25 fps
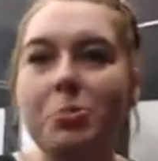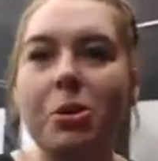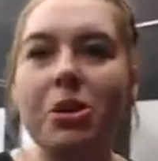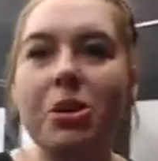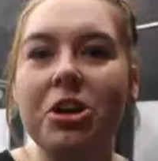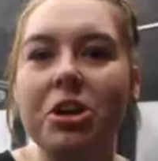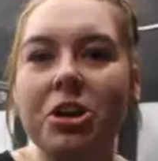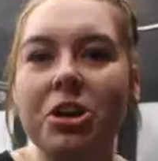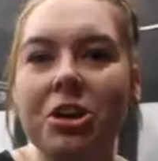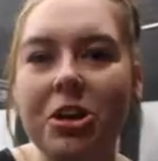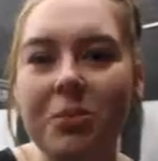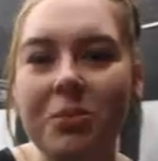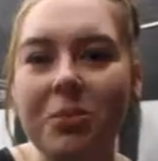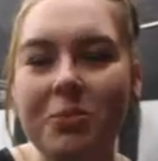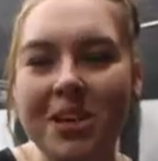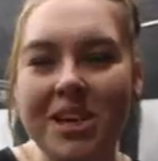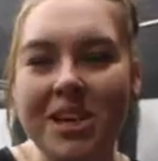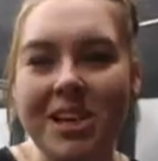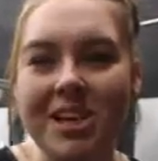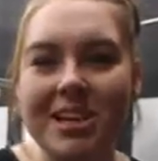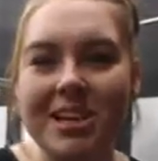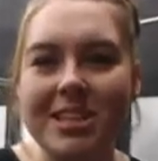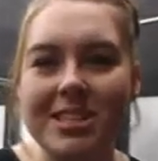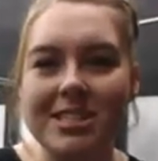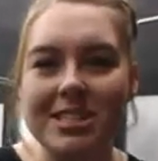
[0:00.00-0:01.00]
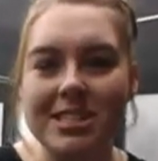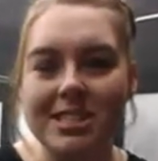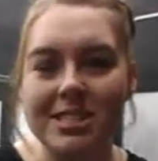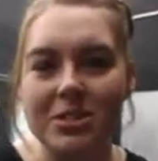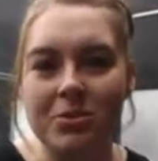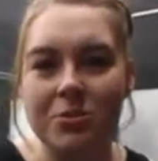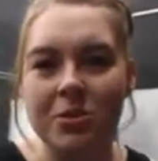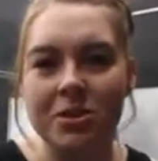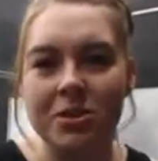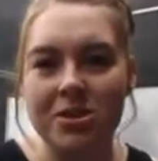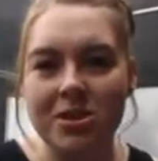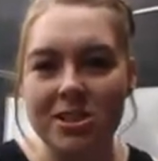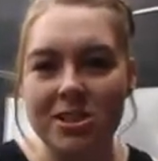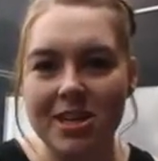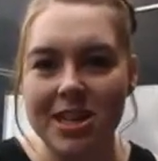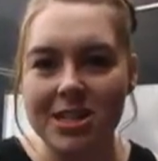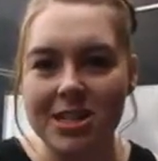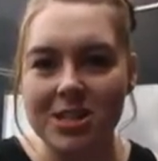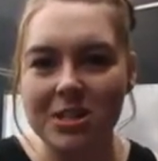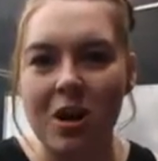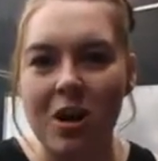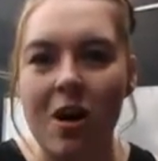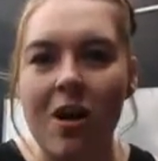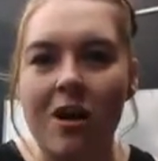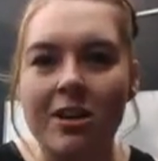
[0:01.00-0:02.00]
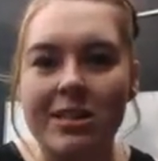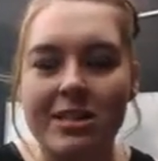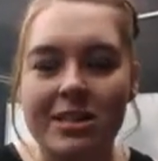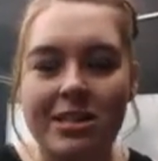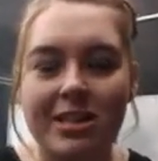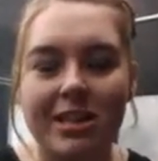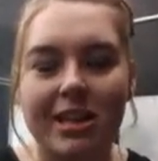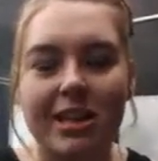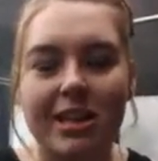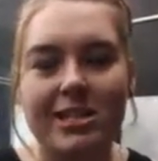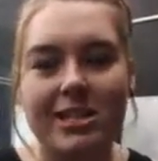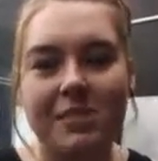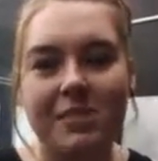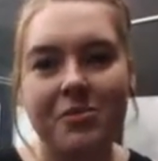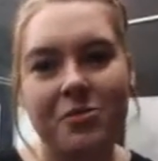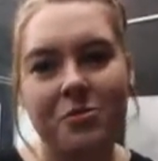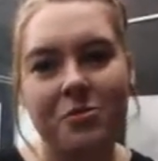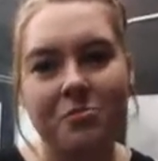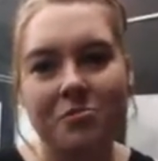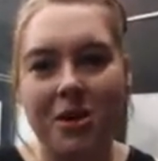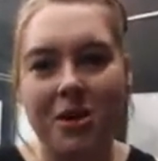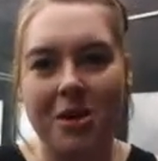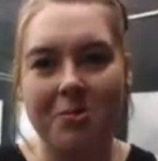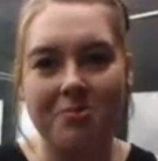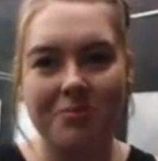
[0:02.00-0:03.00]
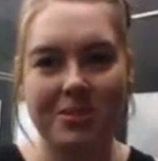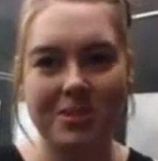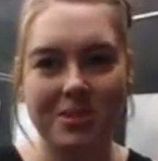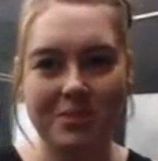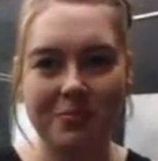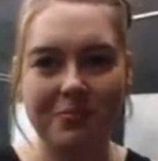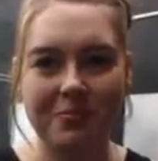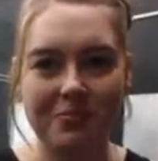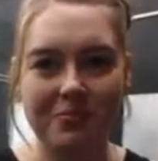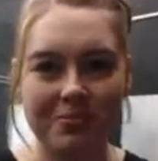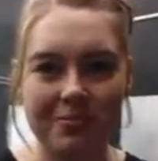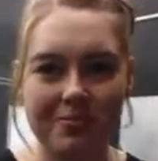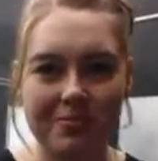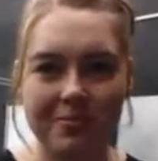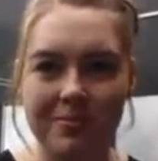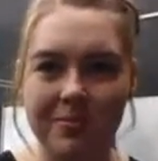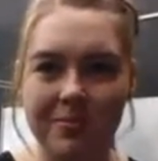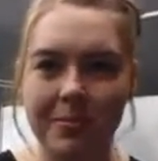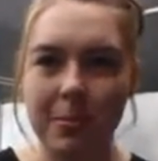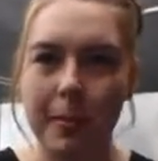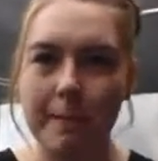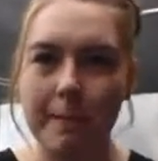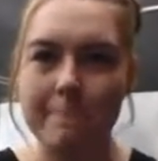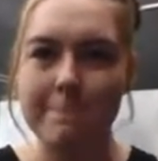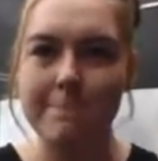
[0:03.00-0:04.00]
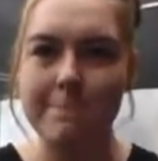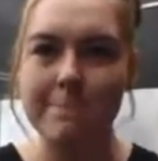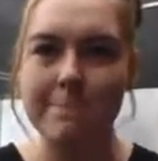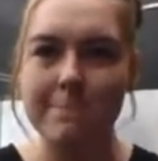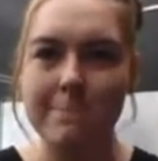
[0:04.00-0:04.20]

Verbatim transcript: Brotherhood because it's one of the last songs and it gets everyone pumped. yeah.